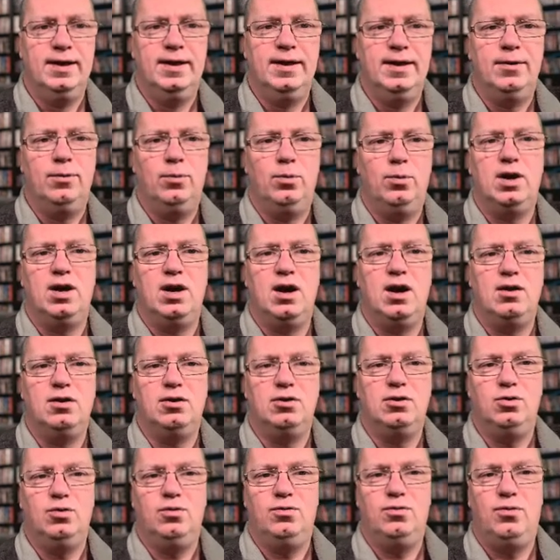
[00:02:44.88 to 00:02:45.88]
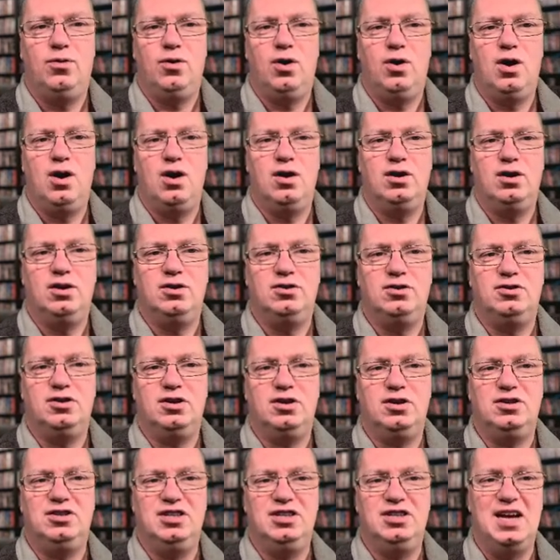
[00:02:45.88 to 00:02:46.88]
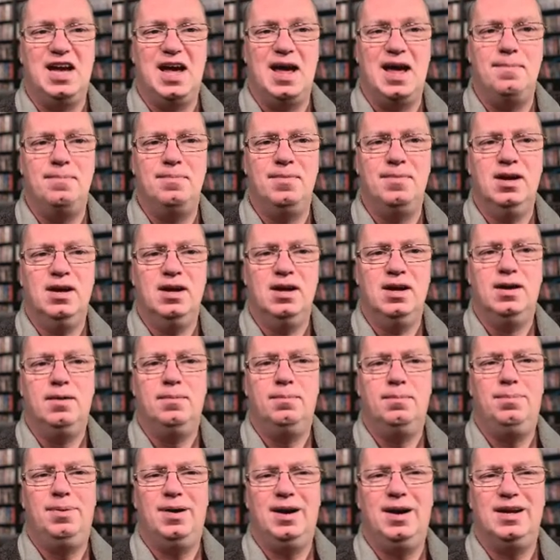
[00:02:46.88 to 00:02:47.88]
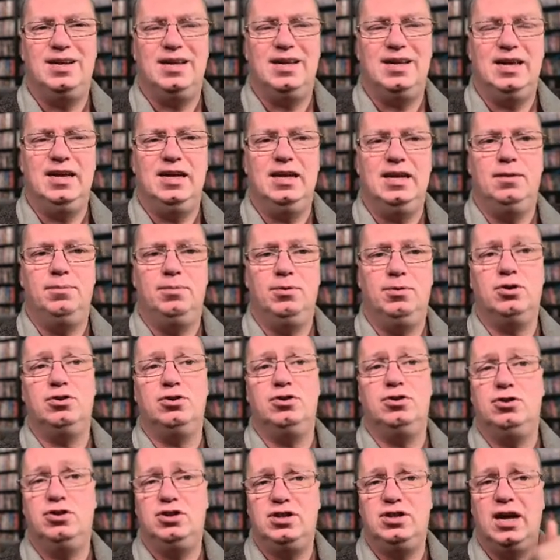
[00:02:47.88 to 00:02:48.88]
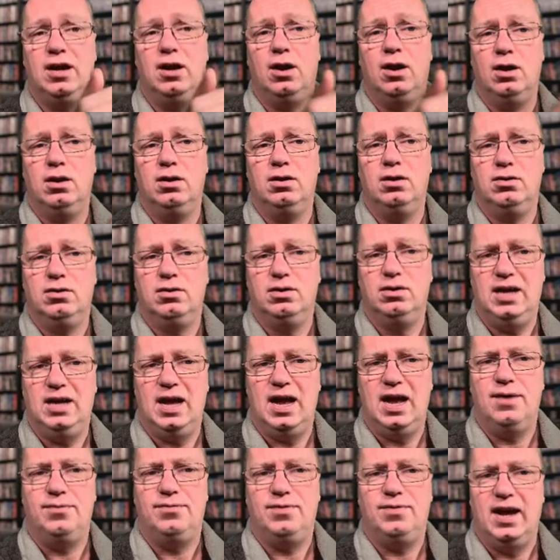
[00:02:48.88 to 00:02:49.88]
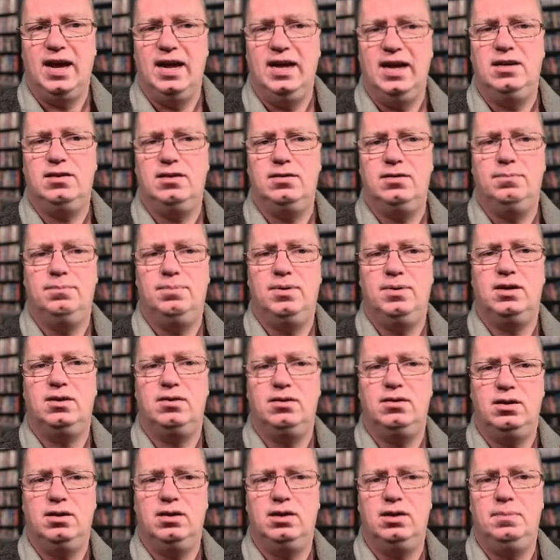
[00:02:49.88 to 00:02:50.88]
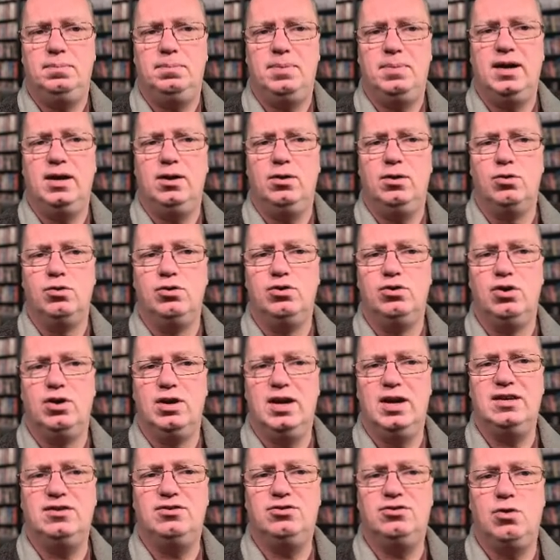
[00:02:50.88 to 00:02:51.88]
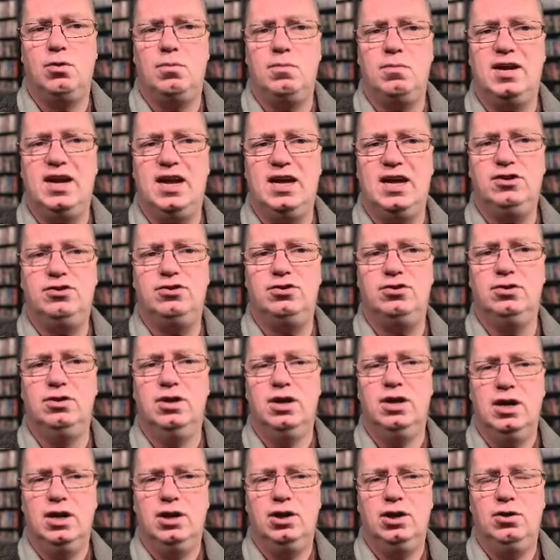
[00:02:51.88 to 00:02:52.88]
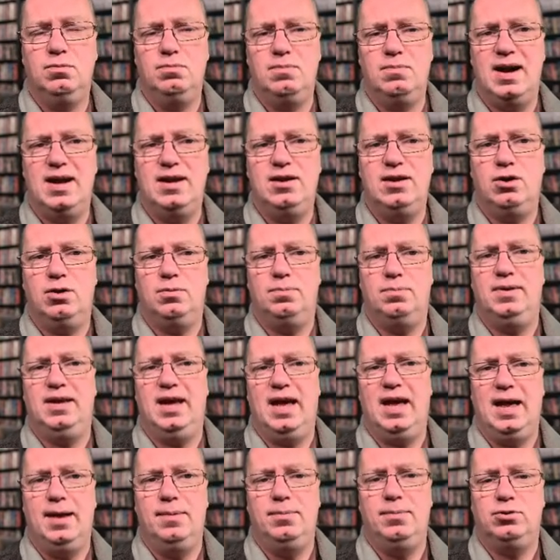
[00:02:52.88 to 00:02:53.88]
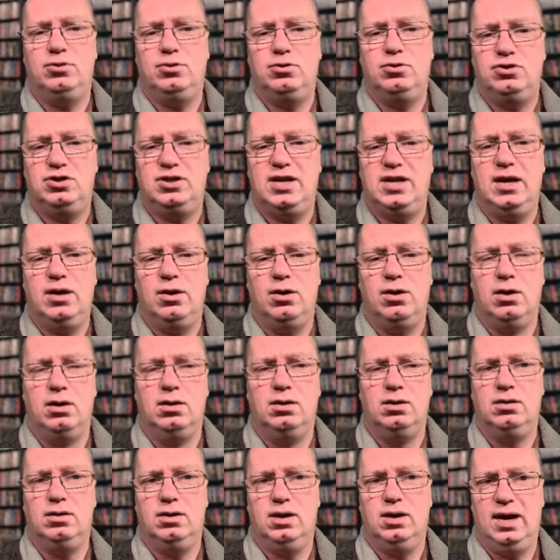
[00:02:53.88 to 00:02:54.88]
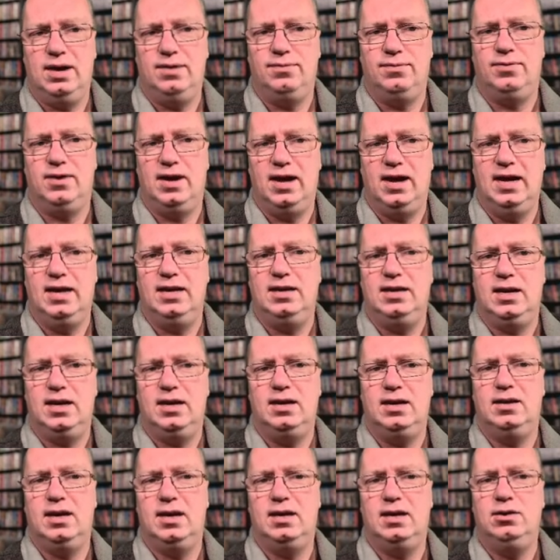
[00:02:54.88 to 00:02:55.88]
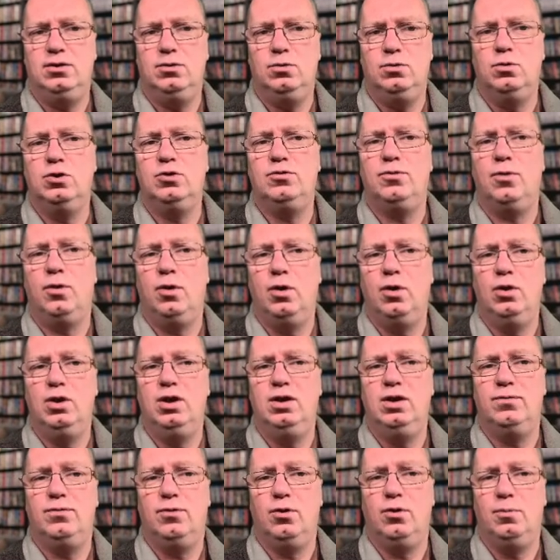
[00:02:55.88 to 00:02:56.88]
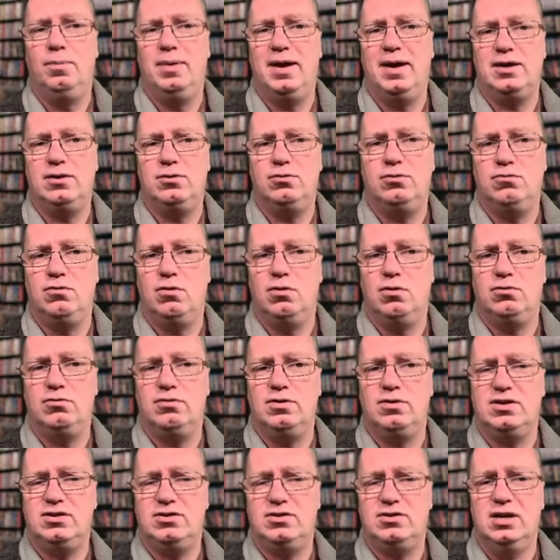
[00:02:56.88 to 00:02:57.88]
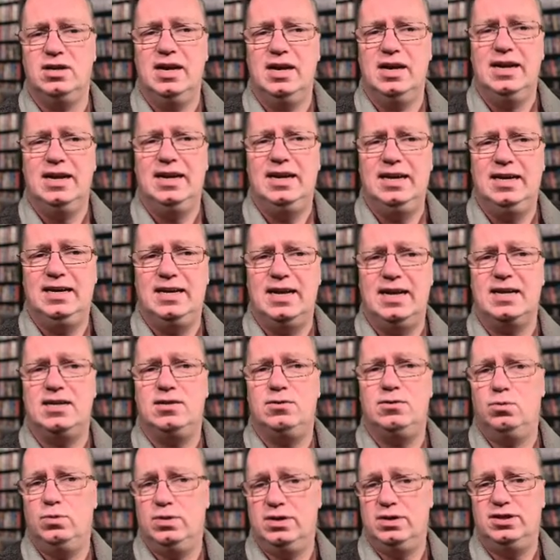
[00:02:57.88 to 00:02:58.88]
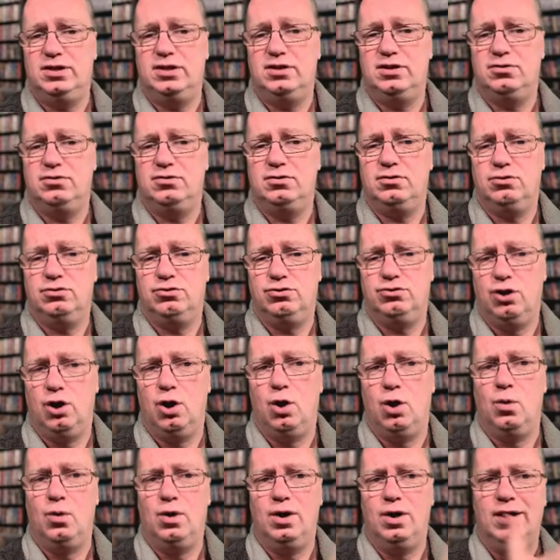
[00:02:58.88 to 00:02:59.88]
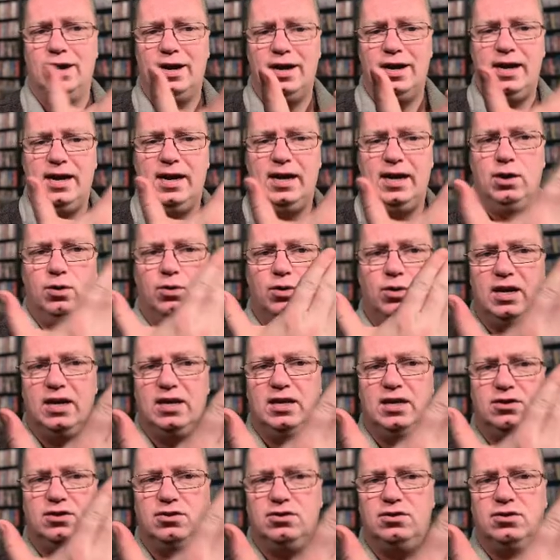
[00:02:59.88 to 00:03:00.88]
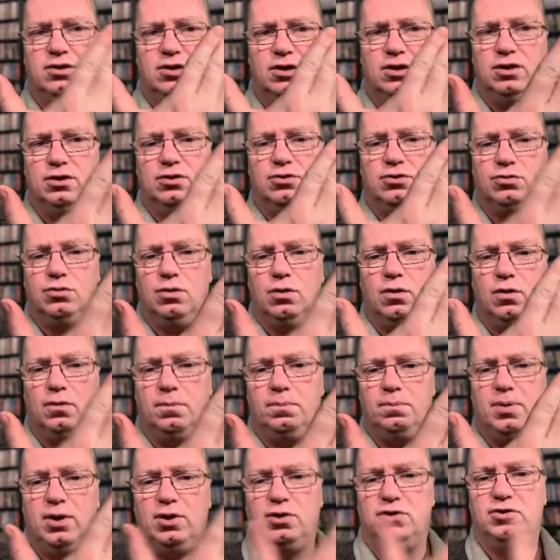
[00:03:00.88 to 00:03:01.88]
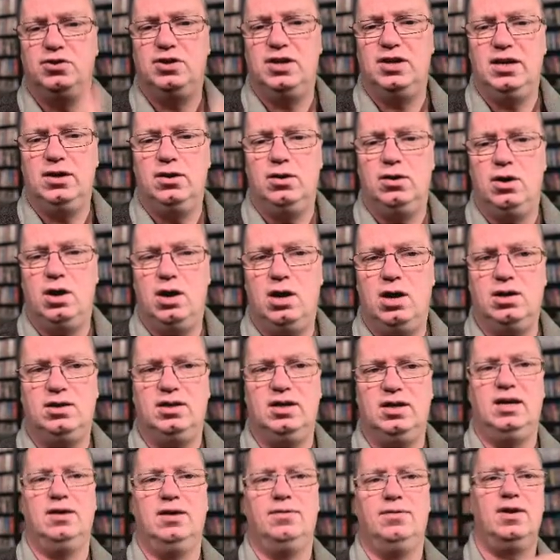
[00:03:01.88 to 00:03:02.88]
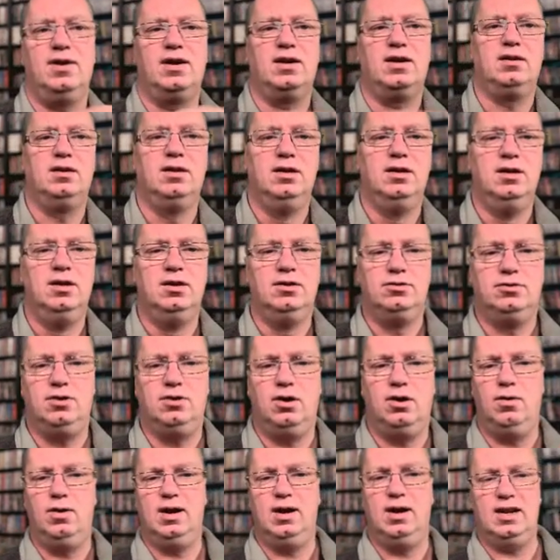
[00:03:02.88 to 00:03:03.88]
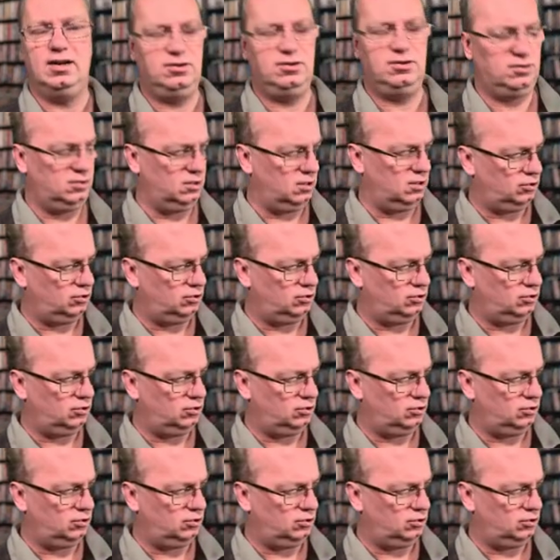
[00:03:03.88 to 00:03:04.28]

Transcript: 100 to 400 uh, GM, but because you stay under the f8, but uh, depending on your lens combination, you might not be able to stay under F8 and then you would only fall back to contrast detect, which is slower. You get this sort of pulsing or hunting effect. So uh, let's uh,